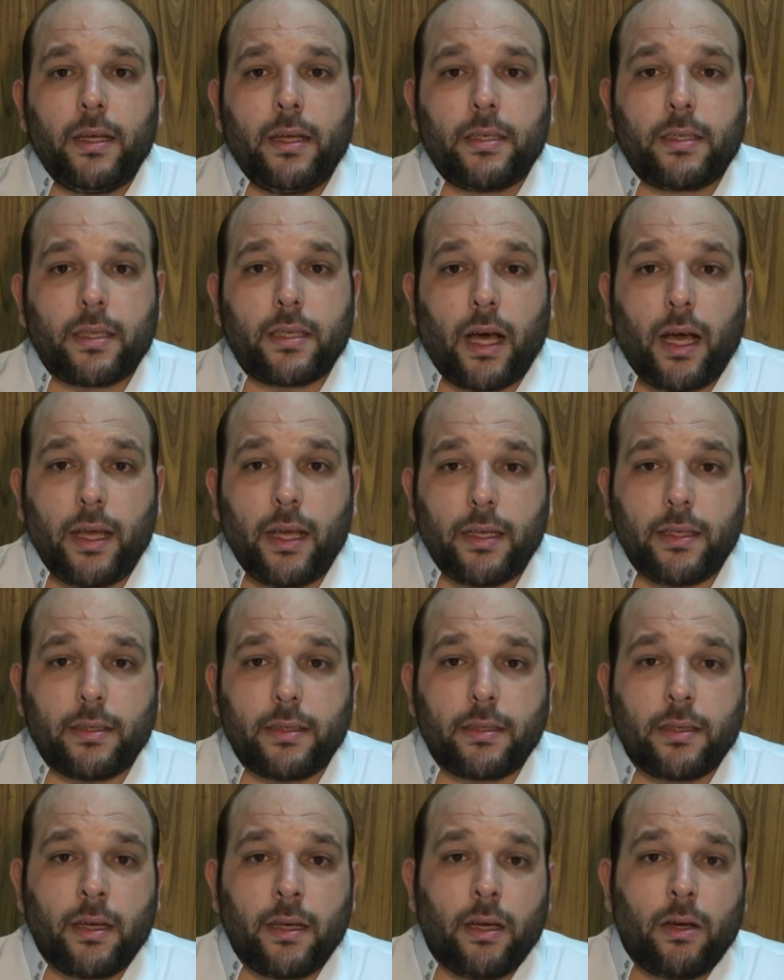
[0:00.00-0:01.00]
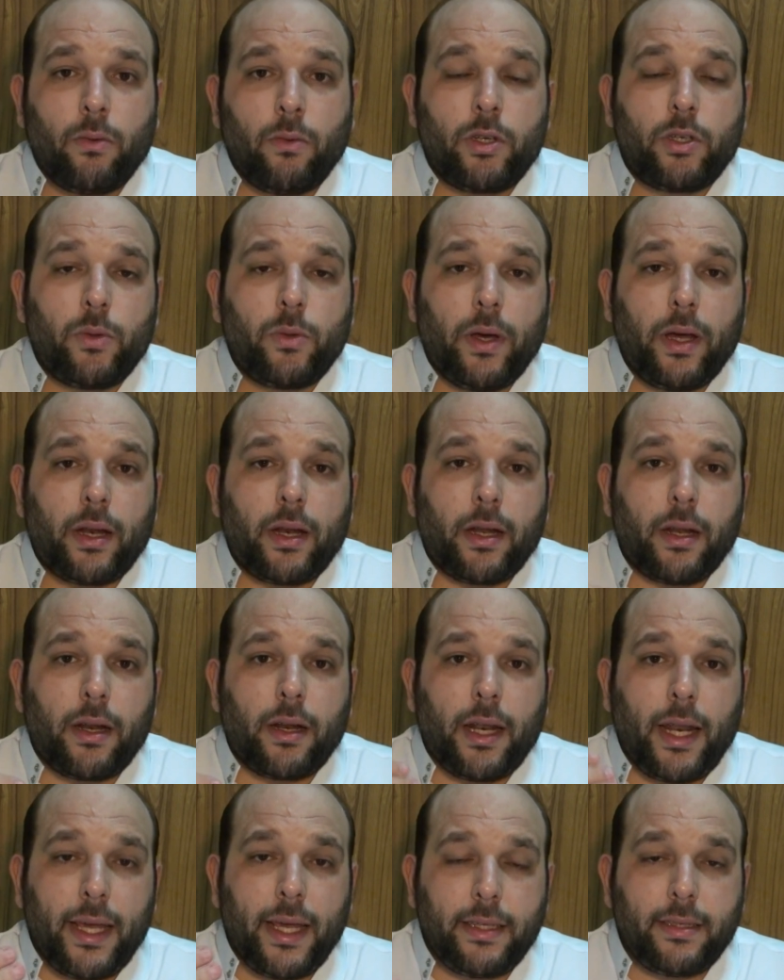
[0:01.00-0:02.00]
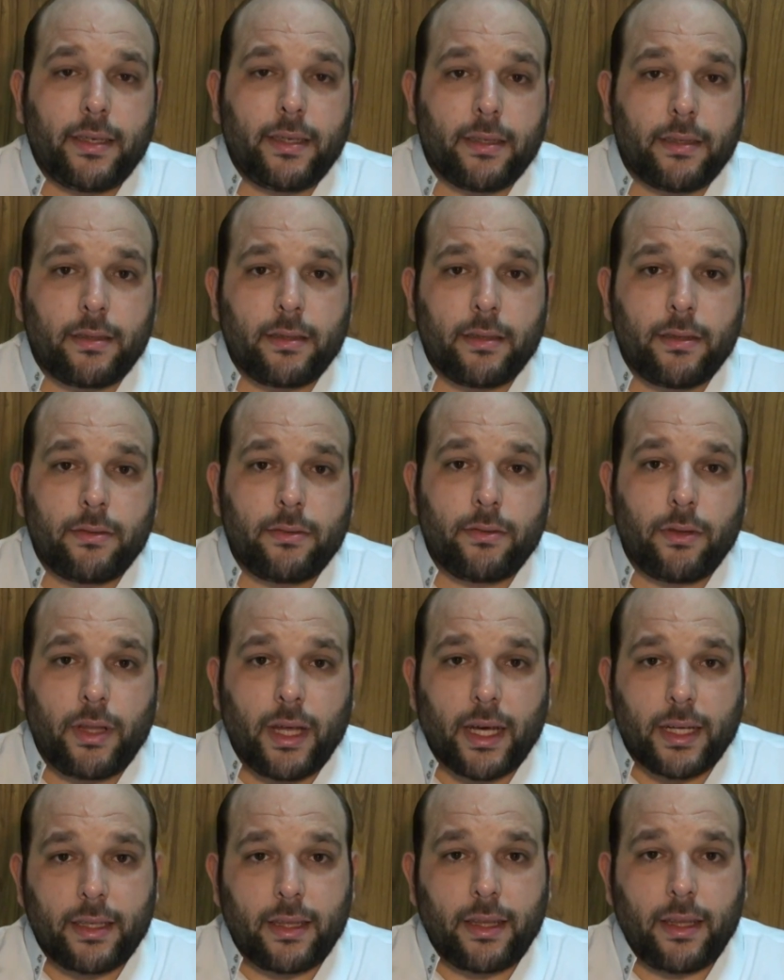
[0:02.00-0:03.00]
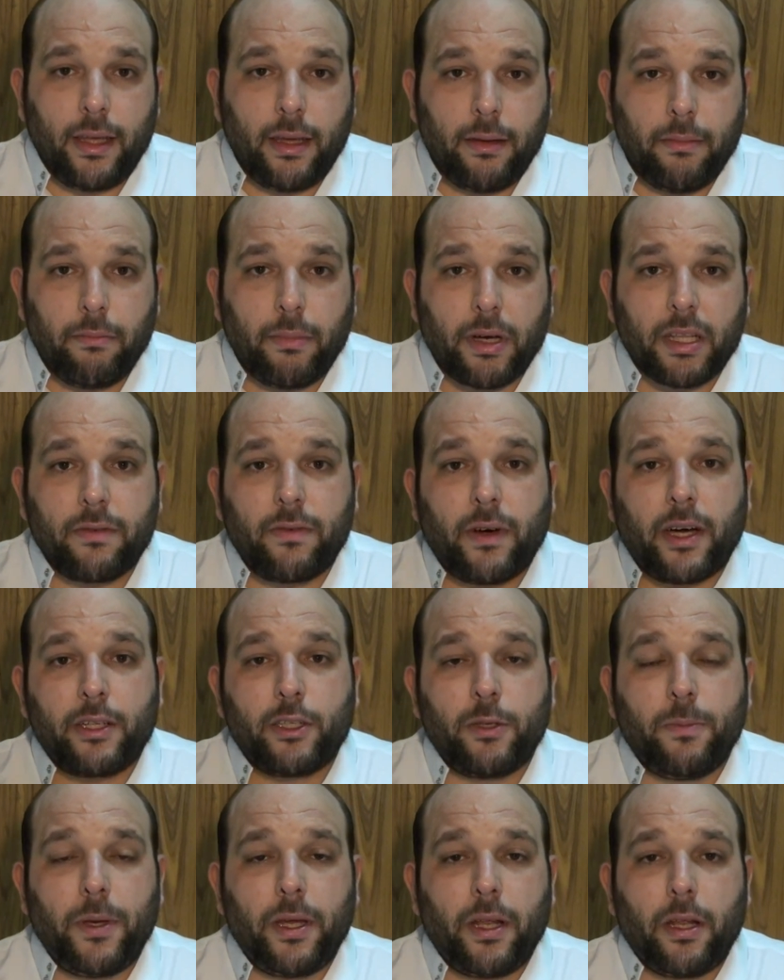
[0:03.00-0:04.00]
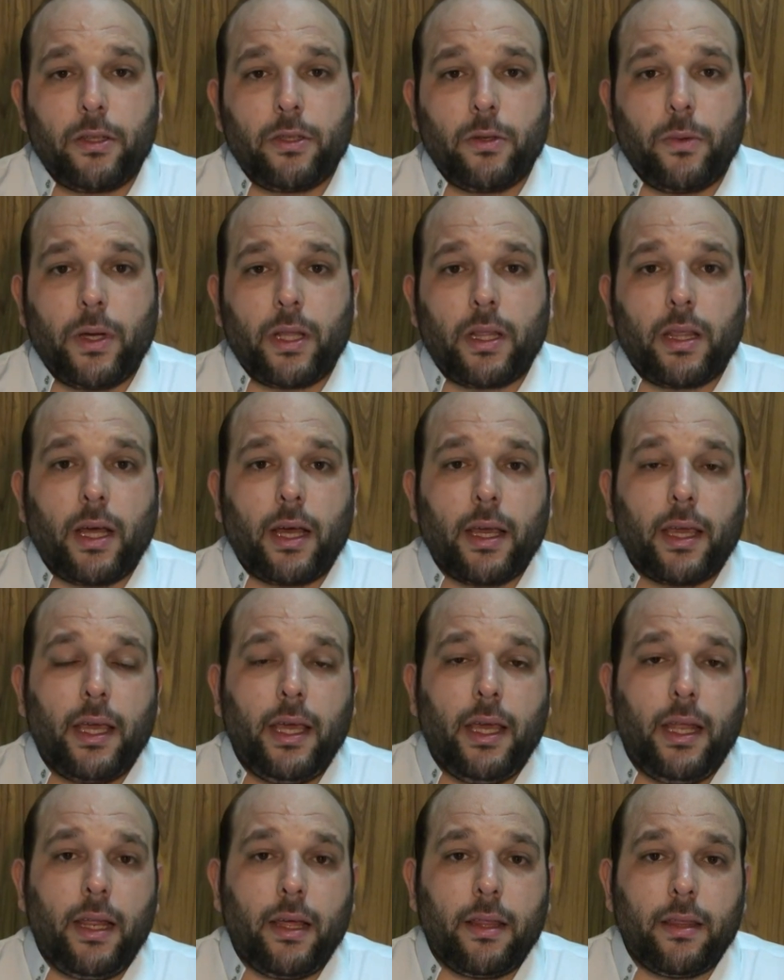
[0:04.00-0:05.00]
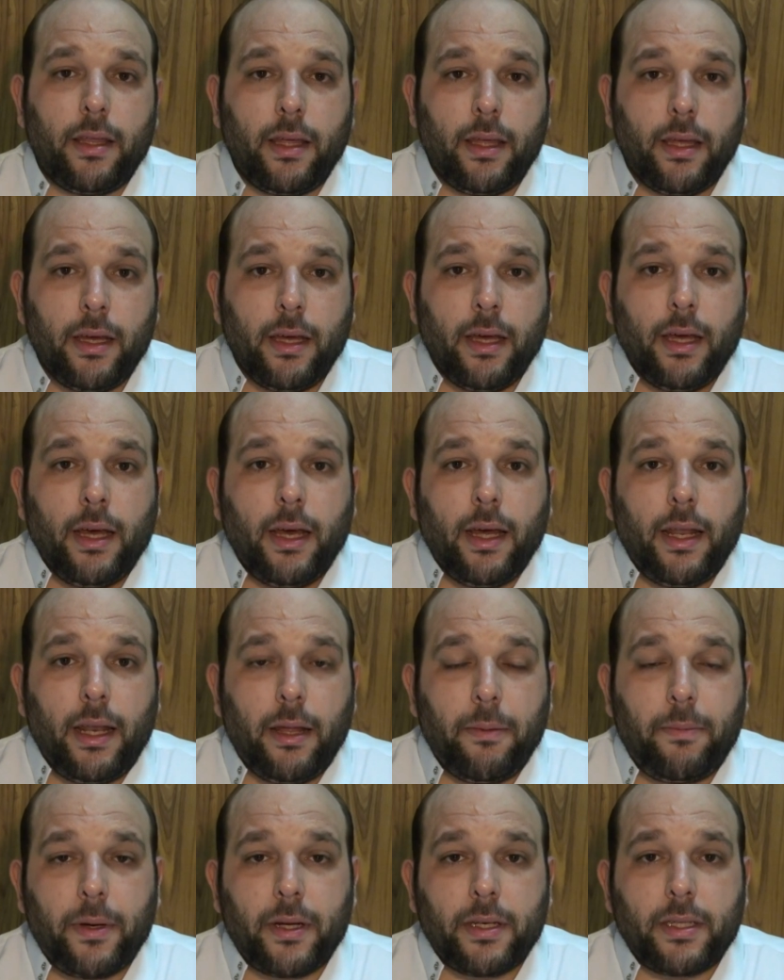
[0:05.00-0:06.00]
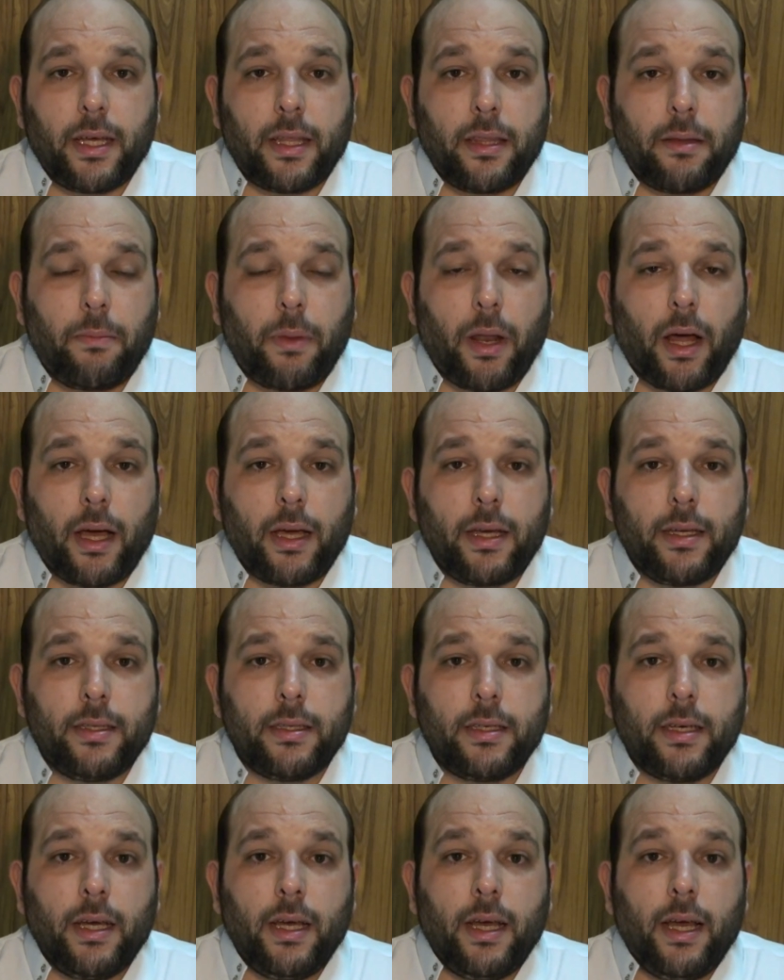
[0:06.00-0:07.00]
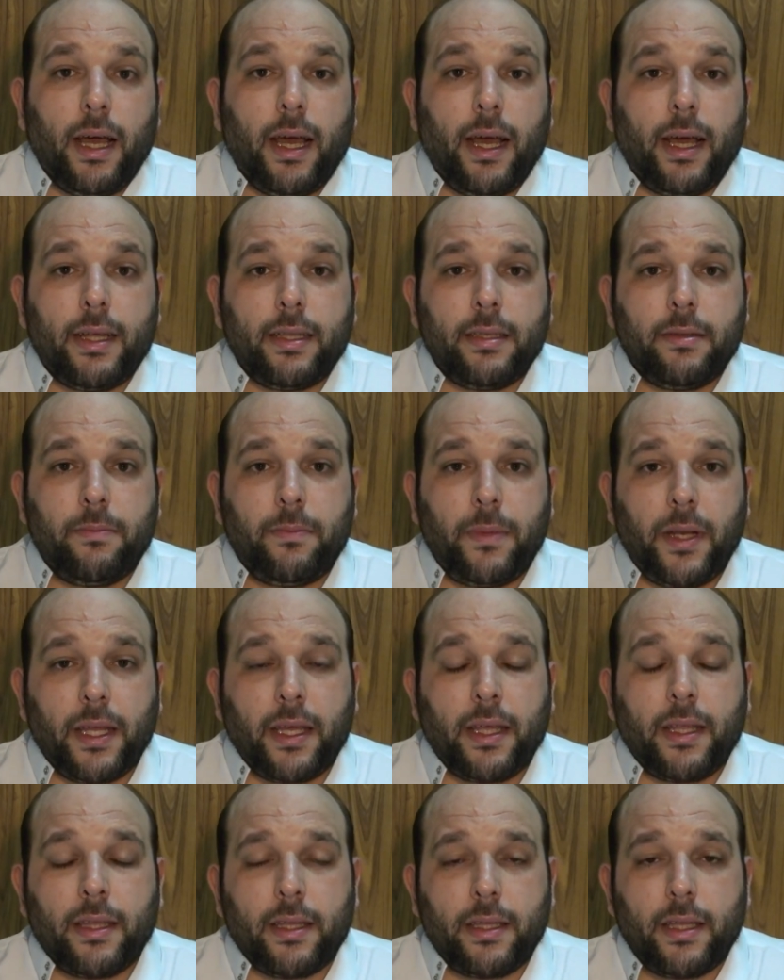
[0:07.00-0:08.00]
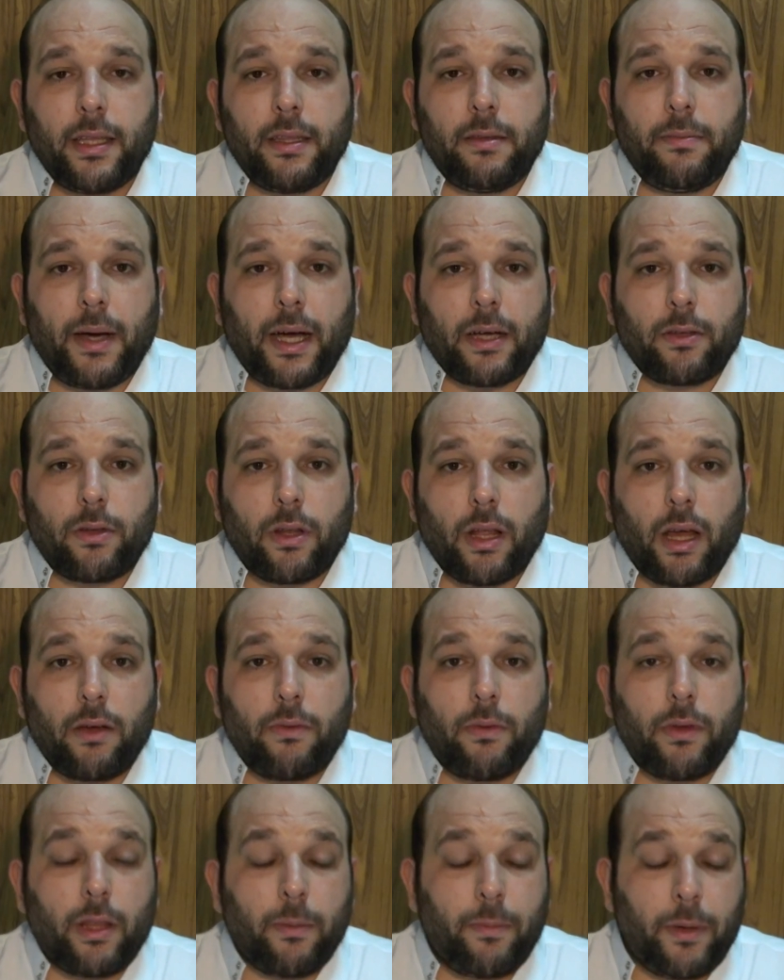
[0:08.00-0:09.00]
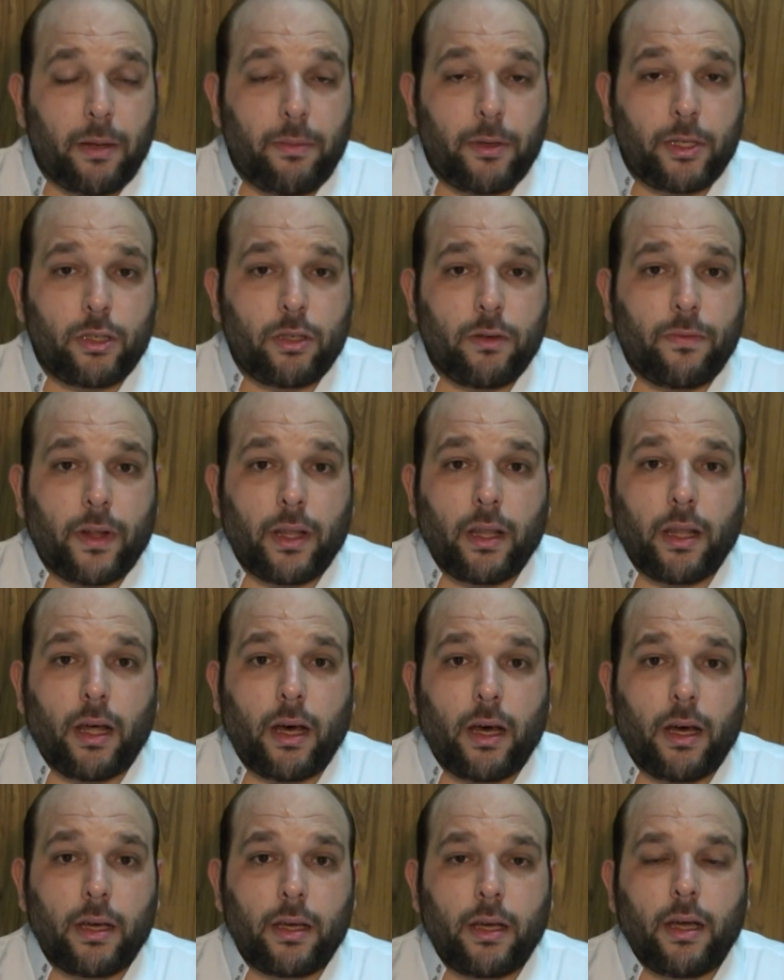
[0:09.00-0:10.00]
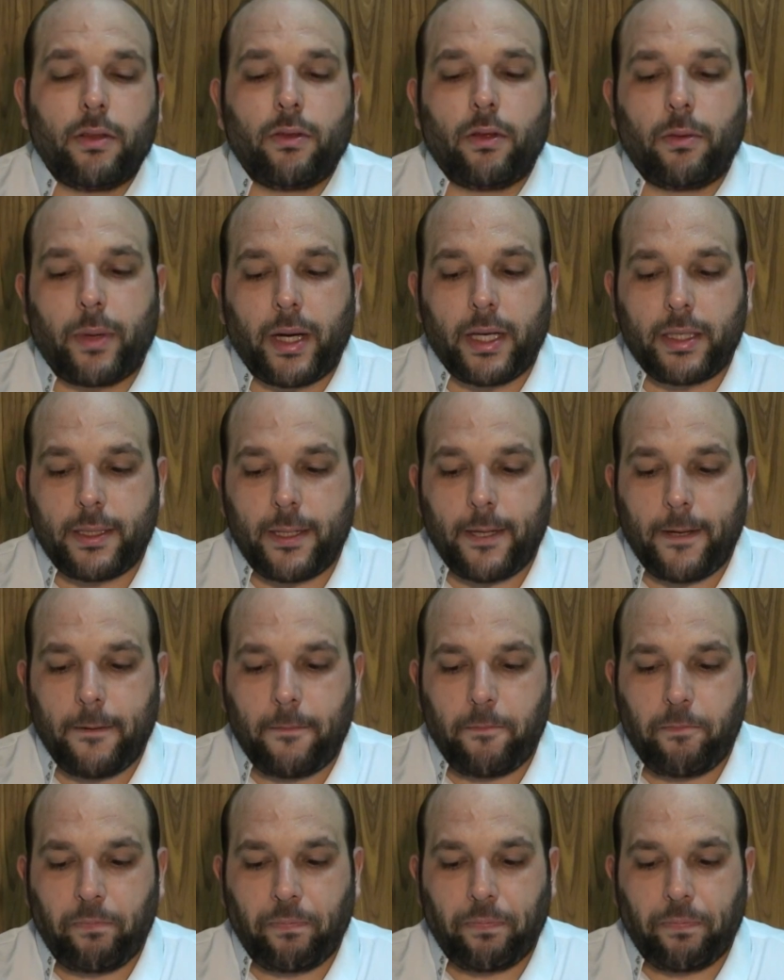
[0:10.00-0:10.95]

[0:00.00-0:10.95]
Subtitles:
signs which were related to that theme but far superior to it, like healing the leopard and the blind and bringing the dead back to life with the permission of Allah God Almighty.